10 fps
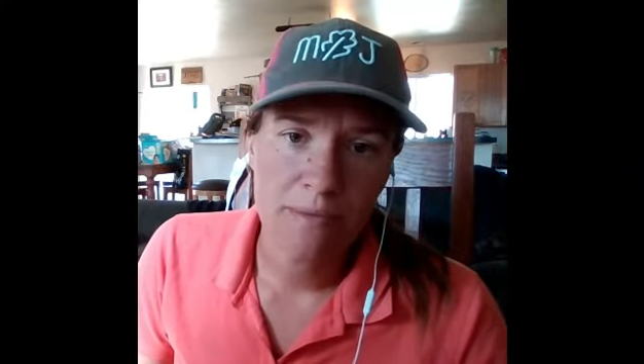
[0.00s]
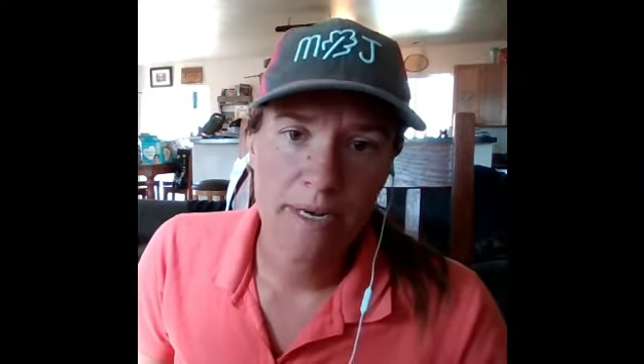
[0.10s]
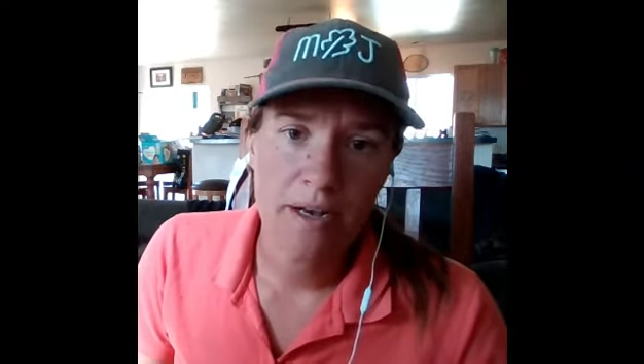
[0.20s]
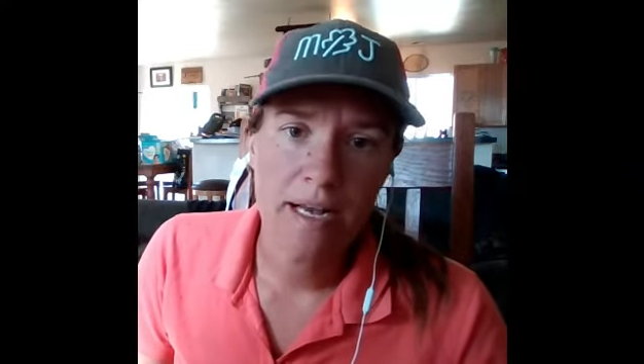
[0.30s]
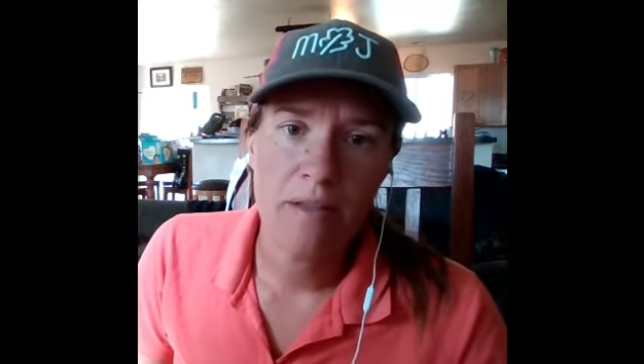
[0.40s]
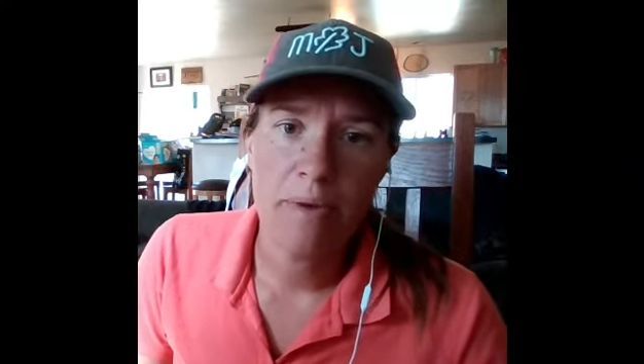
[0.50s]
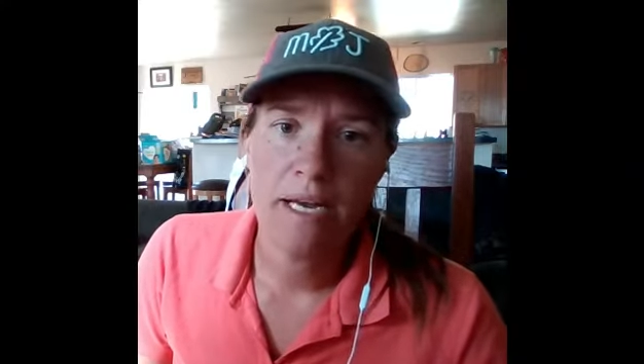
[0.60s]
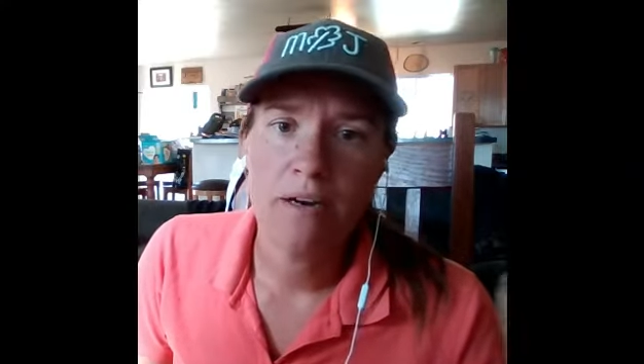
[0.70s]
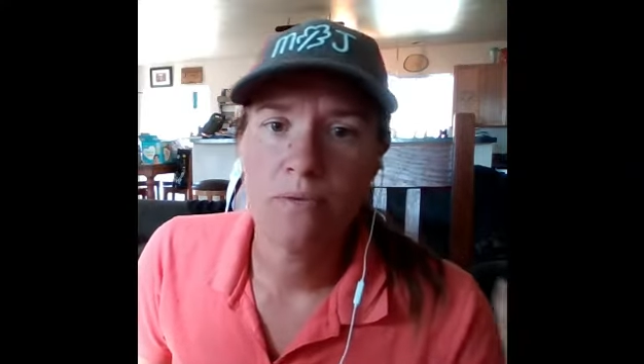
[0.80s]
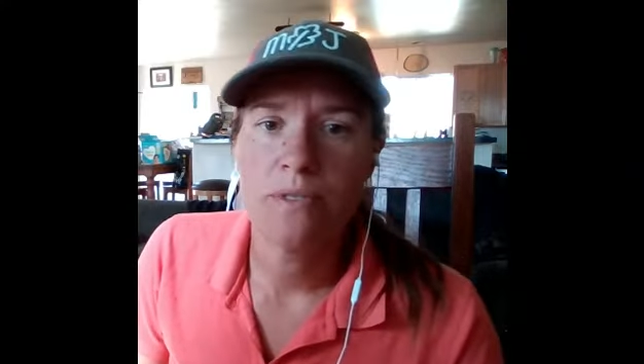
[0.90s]
about how the
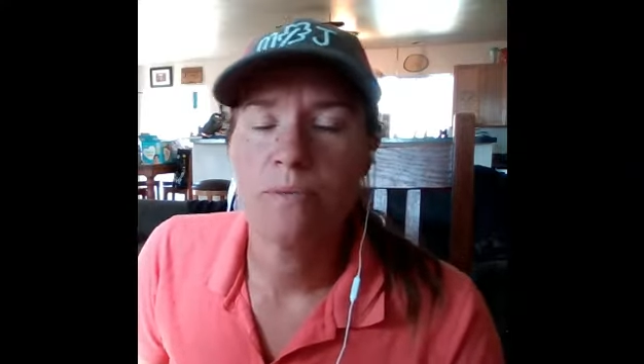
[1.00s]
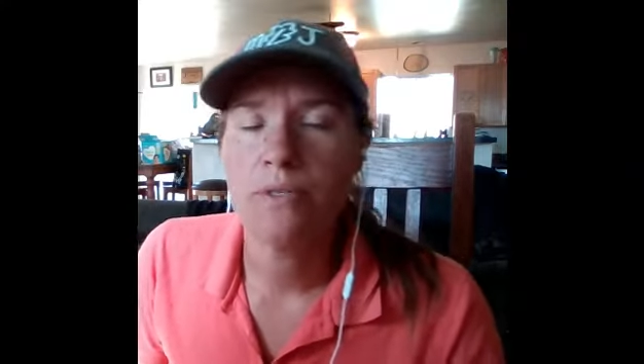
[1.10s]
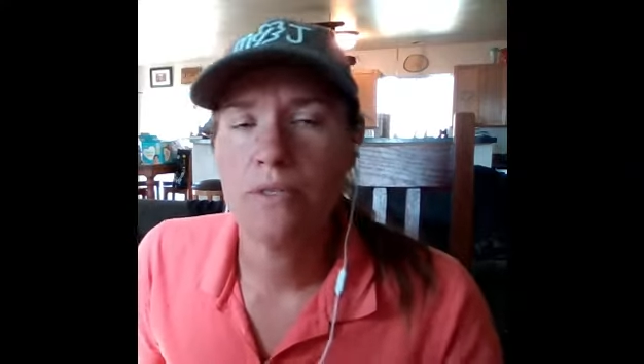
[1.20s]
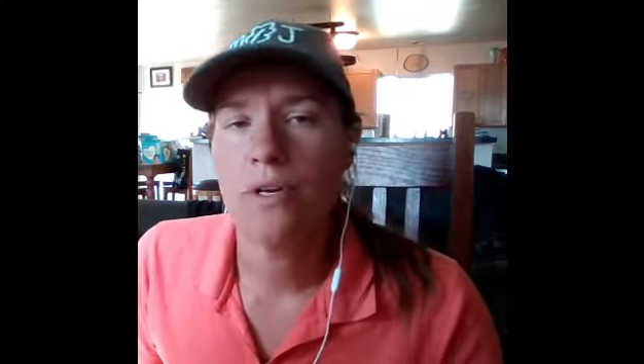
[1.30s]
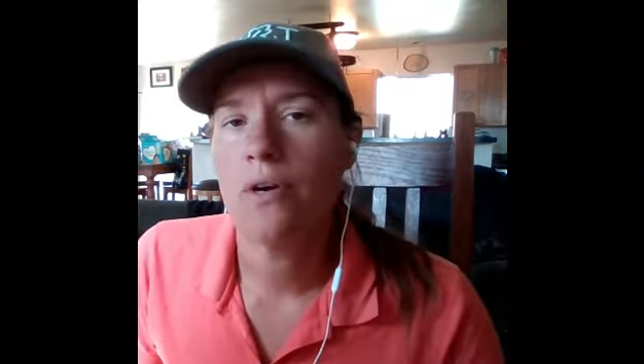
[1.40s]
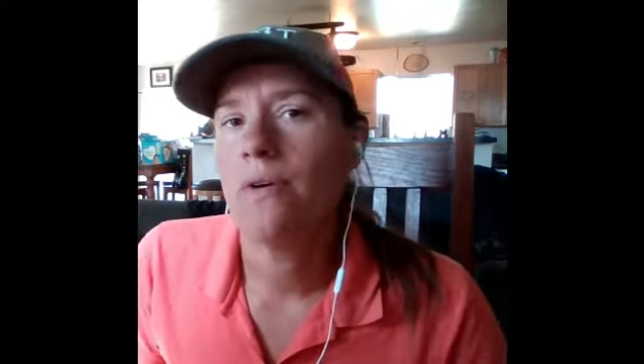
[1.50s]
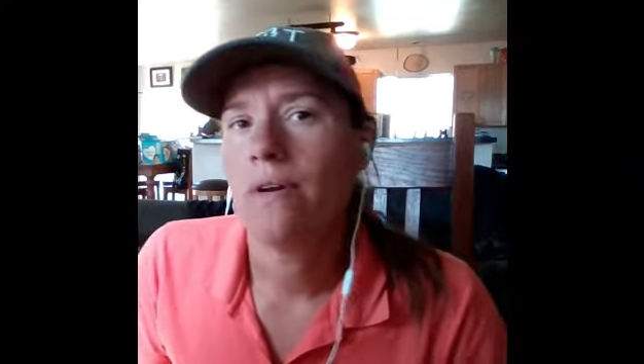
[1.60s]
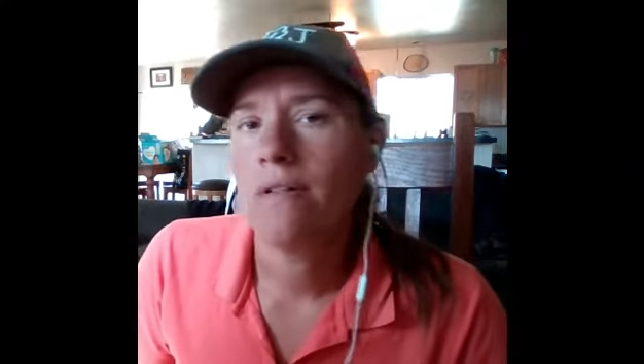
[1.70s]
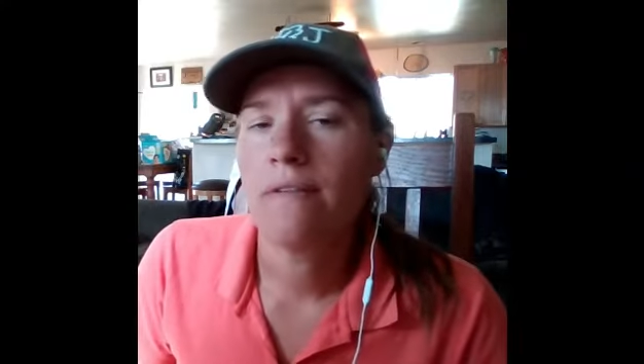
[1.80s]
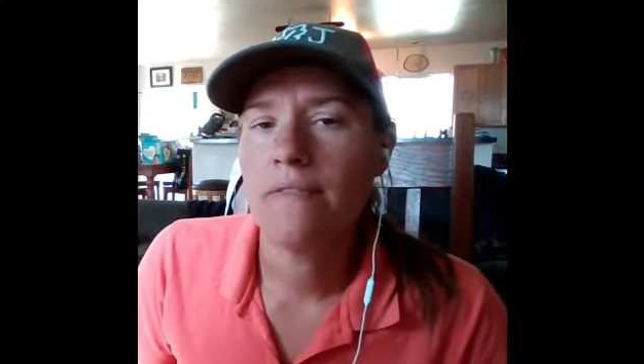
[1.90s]
pattern was supposed to go and
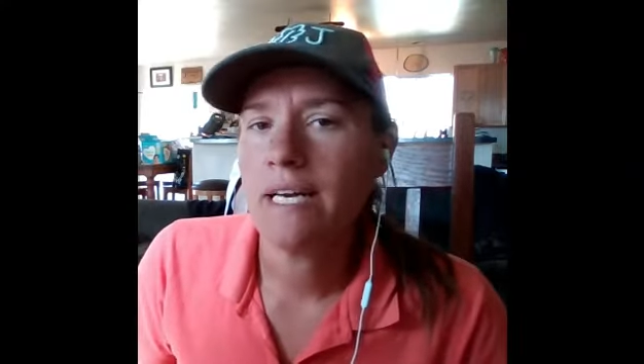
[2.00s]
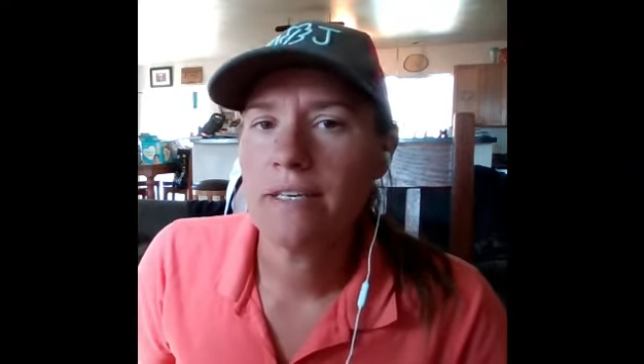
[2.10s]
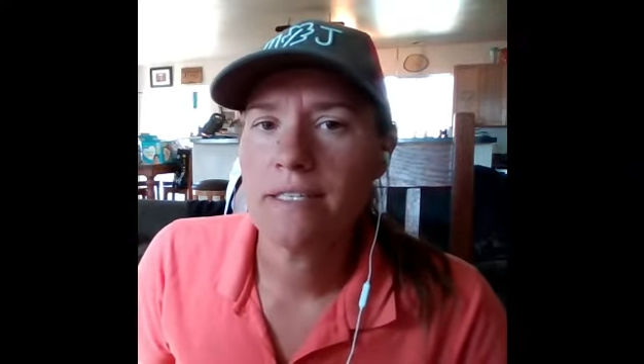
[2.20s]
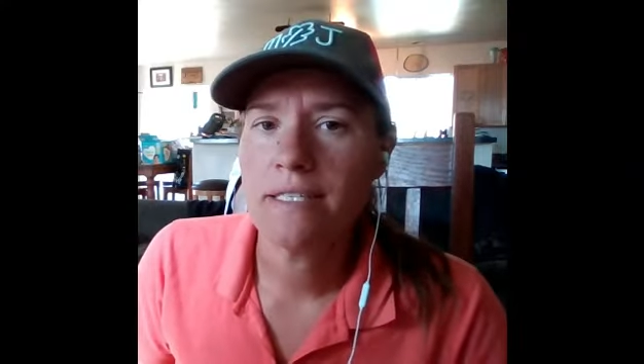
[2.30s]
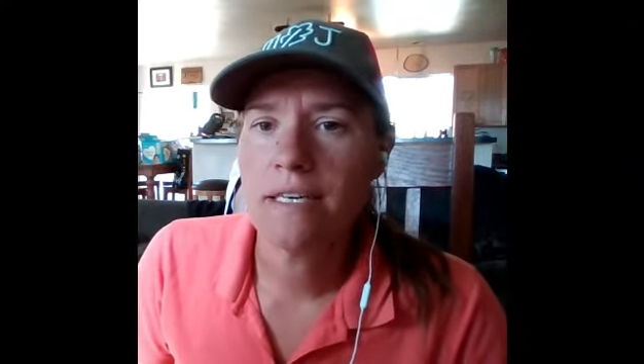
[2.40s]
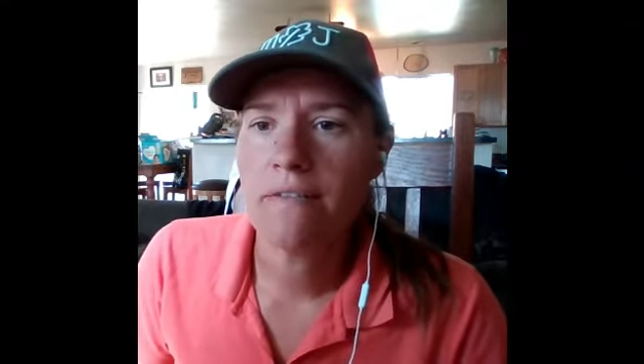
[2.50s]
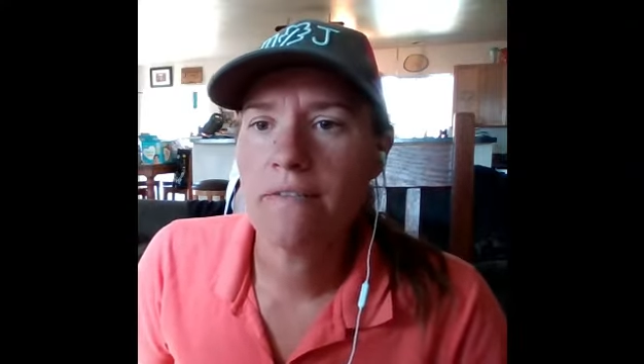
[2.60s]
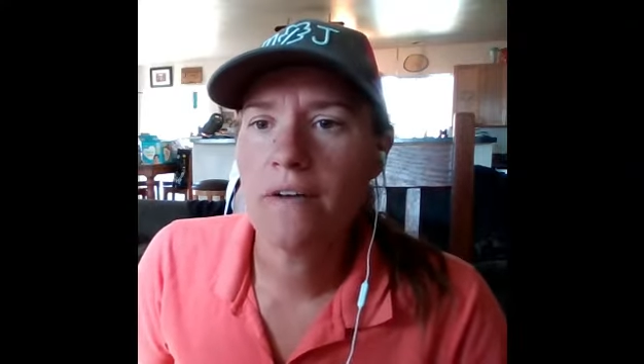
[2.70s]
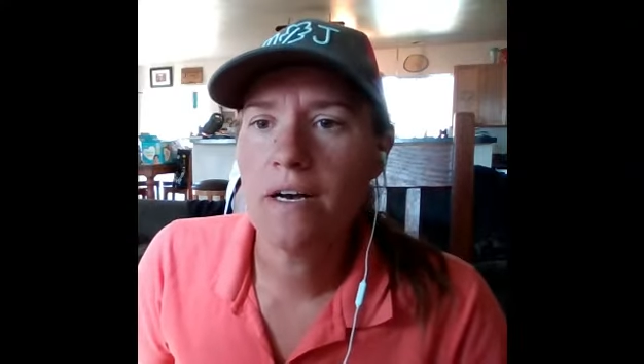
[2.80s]
all of that good stuff.